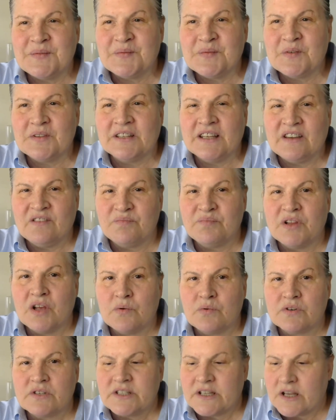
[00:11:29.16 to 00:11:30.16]
leaf
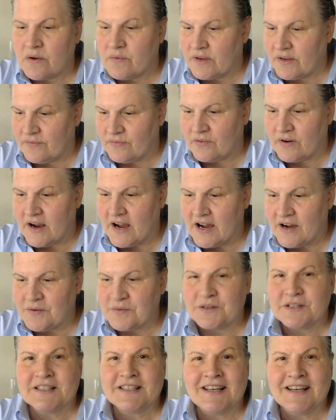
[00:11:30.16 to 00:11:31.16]
blowers going for
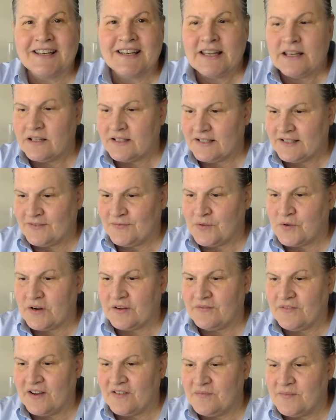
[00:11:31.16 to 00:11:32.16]
hours on it. It's
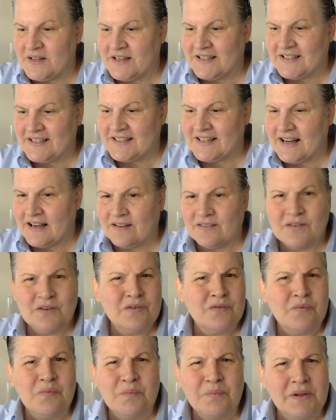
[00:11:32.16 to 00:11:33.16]
45 minutes
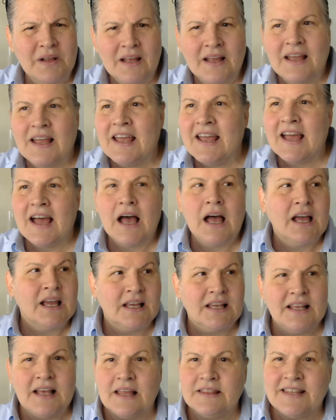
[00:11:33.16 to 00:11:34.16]
now.
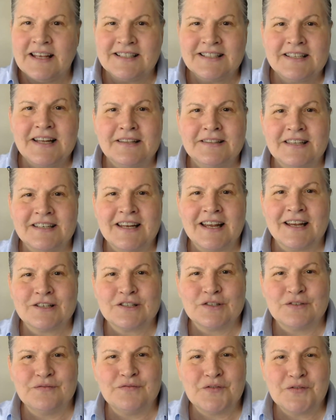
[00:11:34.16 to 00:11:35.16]
That's not the
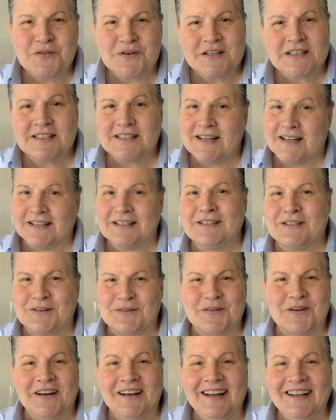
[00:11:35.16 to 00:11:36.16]
National Forest next
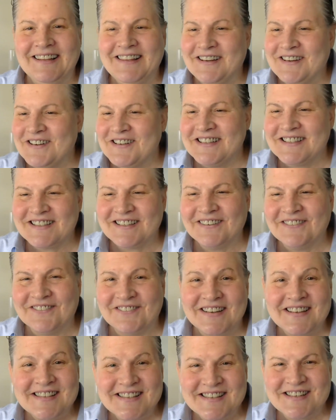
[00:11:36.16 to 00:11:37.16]
door. There's no
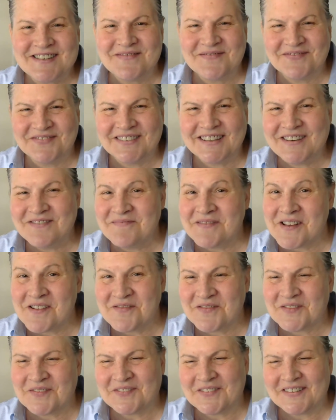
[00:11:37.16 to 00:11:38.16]
reason to leaf blow
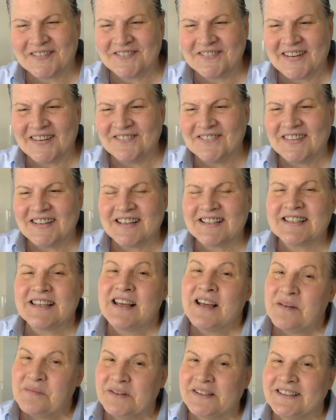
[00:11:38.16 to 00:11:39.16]
for 45 minutes,
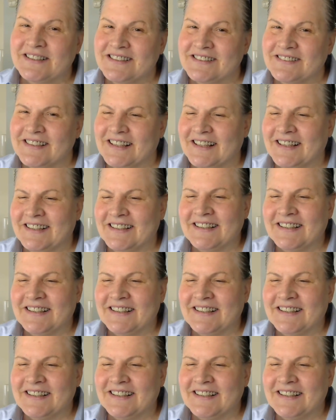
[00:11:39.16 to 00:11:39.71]
but it's okay.